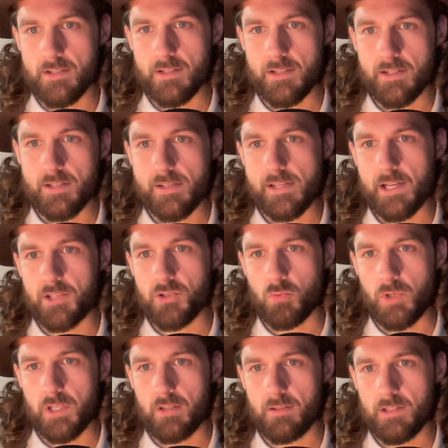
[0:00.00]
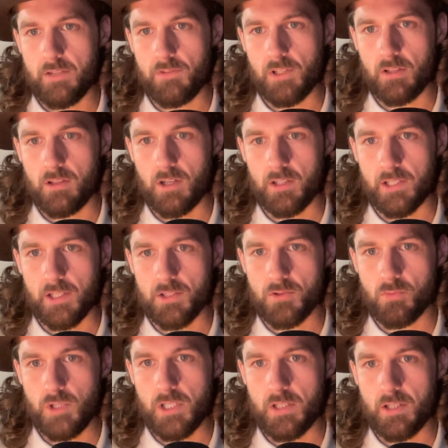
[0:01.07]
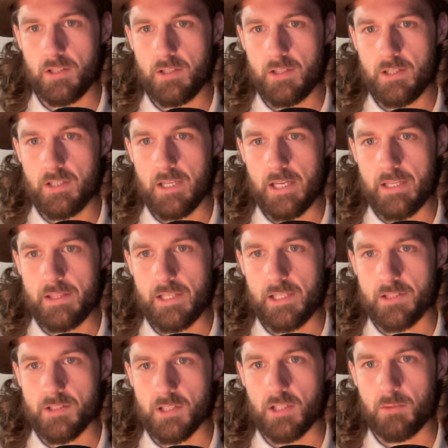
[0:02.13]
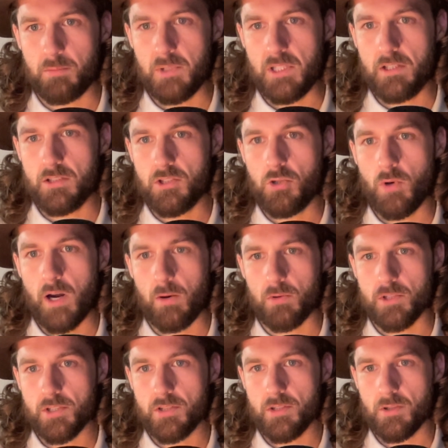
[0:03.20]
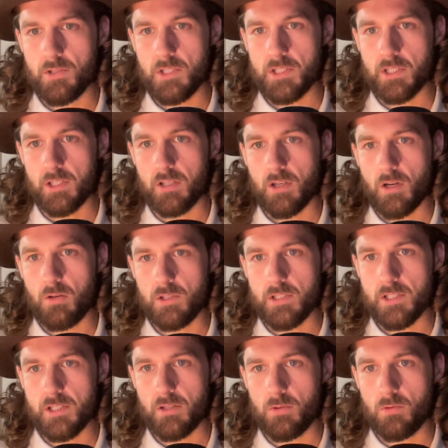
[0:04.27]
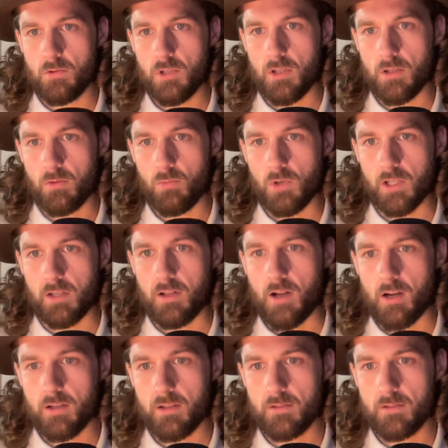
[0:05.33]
It's next week, 11 o'clock next week. And then it's going to be 2 hours. So he's going to go until 1 o'clock.